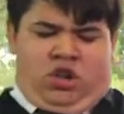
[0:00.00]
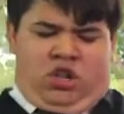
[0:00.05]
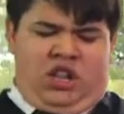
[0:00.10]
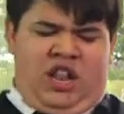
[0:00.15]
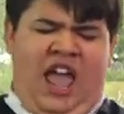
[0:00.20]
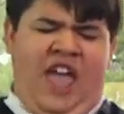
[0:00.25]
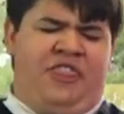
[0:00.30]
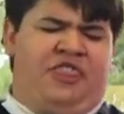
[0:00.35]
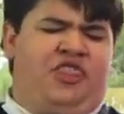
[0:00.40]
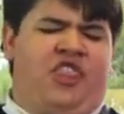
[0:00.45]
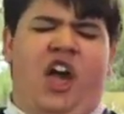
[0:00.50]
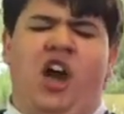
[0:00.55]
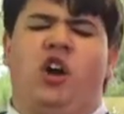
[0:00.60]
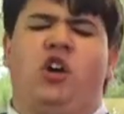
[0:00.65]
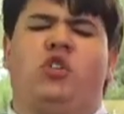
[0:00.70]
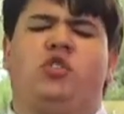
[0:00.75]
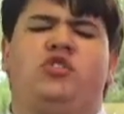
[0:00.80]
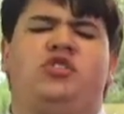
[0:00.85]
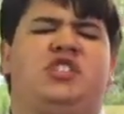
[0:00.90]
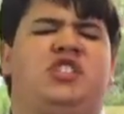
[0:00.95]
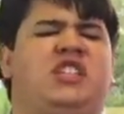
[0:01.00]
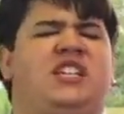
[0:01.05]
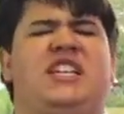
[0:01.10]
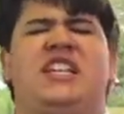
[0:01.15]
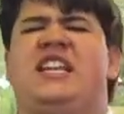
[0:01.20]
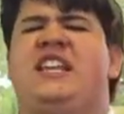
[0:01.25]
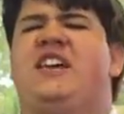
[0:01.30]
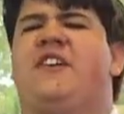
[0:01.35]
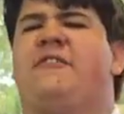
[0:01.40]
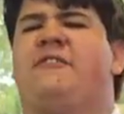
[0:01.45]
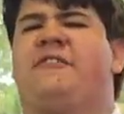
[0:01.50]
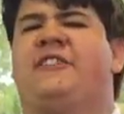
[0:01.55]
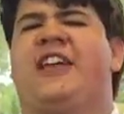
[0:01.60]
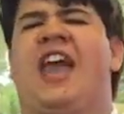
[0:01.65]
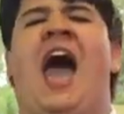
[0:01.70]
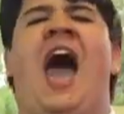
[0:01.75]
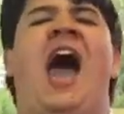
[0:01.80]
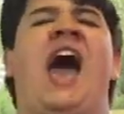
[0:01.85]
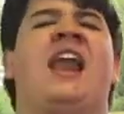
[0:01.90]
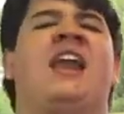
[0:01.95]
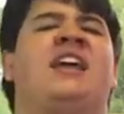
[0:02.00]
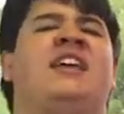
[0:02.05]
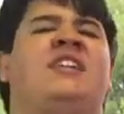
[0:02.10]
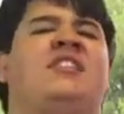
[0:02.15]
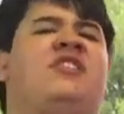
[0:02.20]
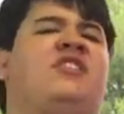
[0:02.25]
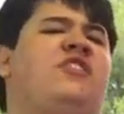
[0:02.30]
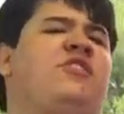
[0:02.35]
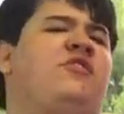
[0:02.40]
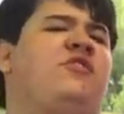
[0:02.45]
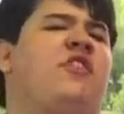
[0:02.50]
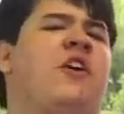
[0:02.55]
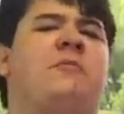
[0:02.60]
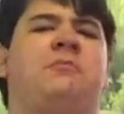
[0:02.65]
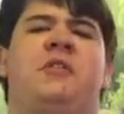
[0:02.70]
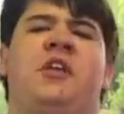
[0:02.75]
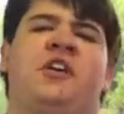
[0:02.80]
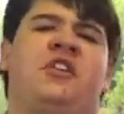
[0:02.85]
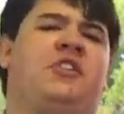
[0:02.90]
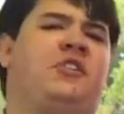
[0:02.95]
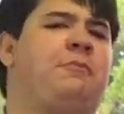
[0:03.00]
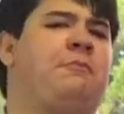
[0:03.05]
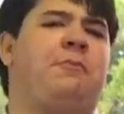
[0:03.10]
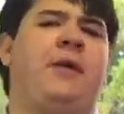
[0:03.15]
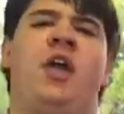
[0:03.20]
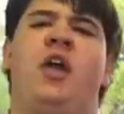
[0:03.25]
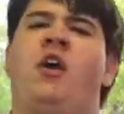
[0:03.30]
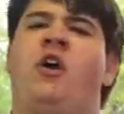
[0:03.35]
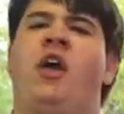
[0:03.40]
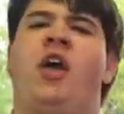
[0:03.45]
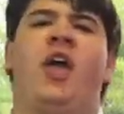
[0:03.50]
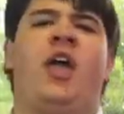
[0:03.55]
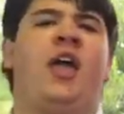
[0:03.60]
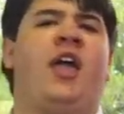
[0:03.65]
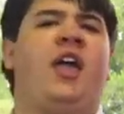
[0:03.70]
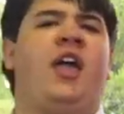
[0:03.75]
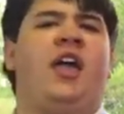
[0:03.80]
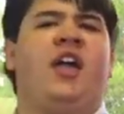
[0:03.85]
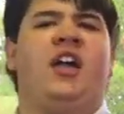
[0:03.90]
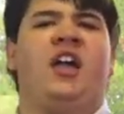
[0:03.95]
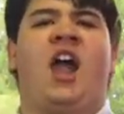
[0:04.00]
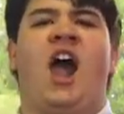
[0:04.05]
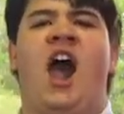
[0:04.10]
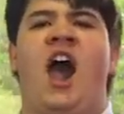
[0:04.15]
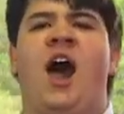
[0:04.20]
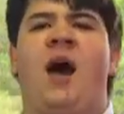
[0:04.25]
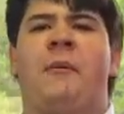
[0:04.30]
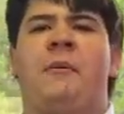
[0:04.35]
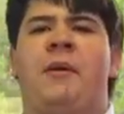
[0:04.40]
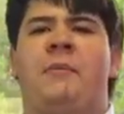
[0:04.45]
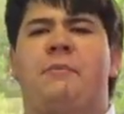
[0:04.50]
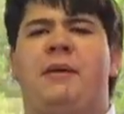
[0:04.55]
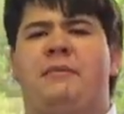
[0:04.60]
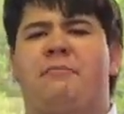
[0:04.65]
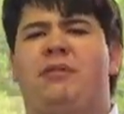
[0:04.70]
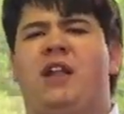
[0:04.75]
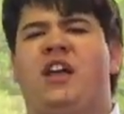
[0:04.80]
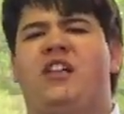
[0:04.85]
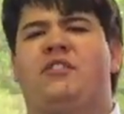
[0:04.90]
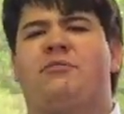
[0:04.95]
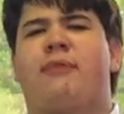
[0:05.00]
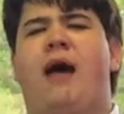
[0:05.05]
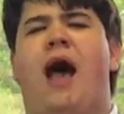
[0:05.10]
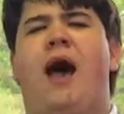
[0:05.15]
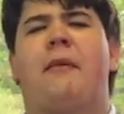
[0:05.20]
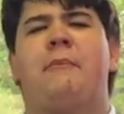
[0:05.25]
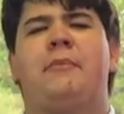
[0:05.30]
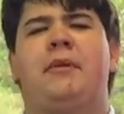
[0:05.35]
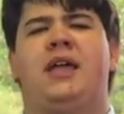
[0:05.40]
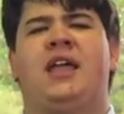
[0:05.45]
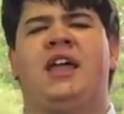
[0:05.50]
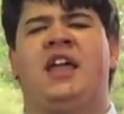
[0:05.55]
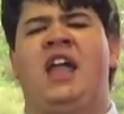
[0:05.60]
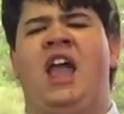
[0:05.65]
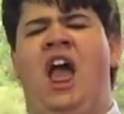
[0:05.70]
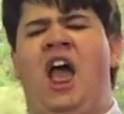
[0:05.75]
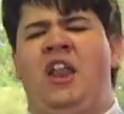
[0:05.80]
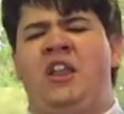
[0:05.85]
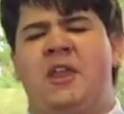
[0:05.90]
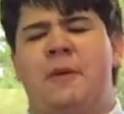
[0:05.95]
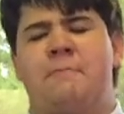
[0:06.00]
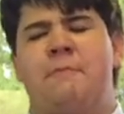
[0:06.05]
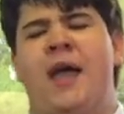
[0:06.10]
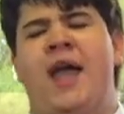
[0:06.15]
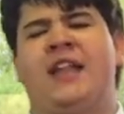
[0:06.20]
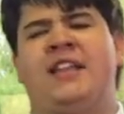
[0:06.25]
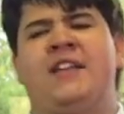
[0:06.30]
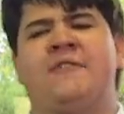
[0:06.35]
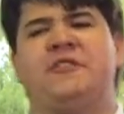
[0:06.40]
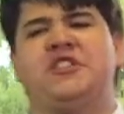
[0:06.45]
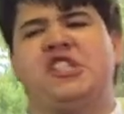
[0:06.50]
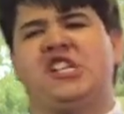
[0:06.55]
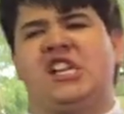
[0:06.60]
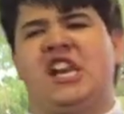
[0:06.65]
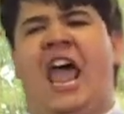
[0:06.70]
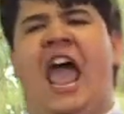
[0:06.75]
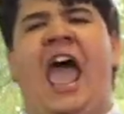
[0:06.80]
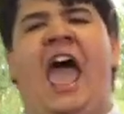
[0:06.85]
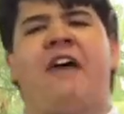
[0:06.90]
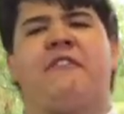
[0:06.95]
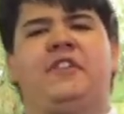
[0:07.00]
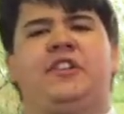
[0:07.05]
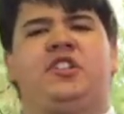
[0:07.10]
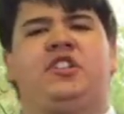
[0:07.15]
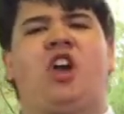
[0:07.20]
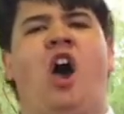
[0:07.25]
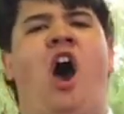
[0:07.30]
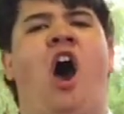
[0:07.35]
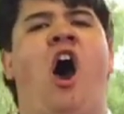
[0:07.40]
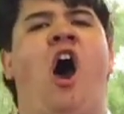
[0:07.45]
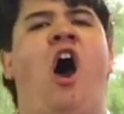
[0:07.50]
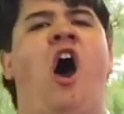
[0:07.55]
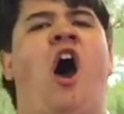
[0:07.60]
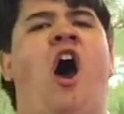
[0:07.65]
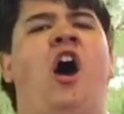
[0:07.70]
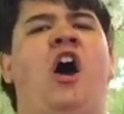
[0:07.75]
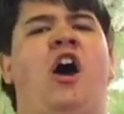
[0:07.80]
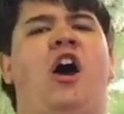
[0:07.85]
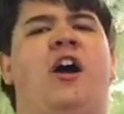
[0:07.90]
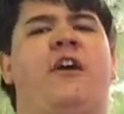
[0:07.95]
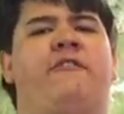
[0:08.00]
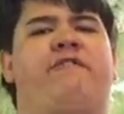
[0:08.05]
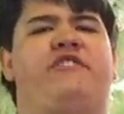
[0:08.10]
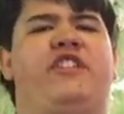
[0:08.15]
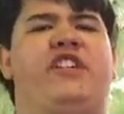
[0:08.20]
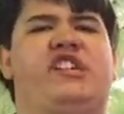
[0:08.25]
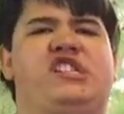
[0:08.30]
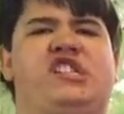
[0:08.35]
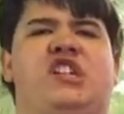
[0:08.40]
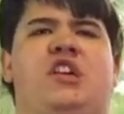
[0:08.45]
Let those in need of guidance from the Spirit come and be blessed by me, the magnificent avatar of this